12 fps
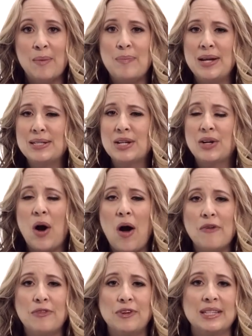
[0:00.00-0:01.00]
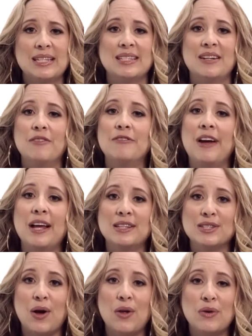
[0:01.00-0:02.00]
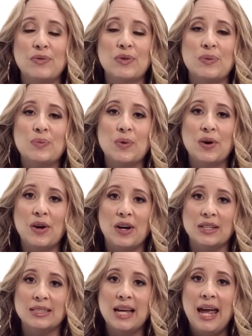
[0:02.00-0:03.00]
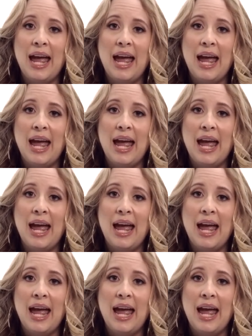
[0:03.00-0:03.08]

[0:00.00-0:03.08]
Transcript: been to conferences and events all over the world,